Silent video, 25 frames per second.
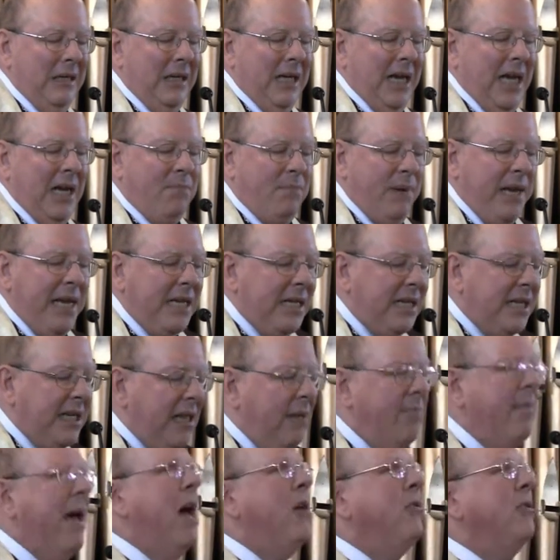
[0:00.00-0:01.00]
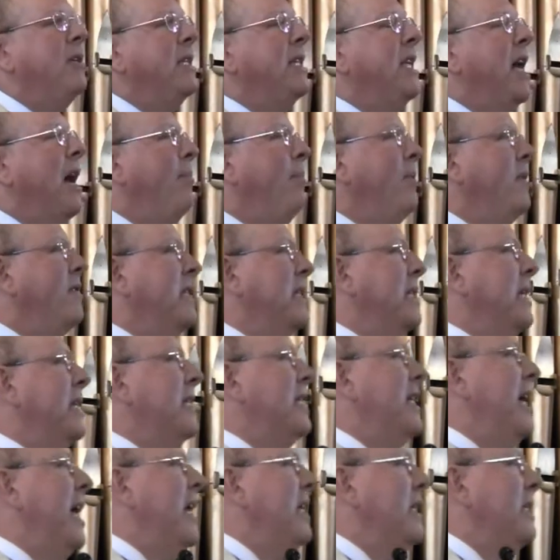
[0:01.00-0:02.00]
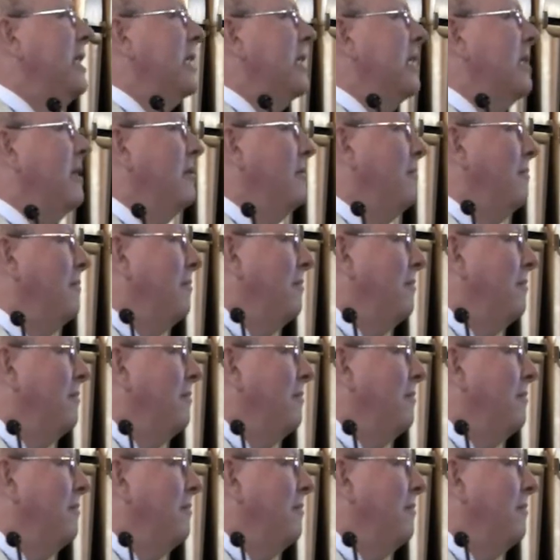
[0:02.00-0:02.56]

had been to the mountaintop of success,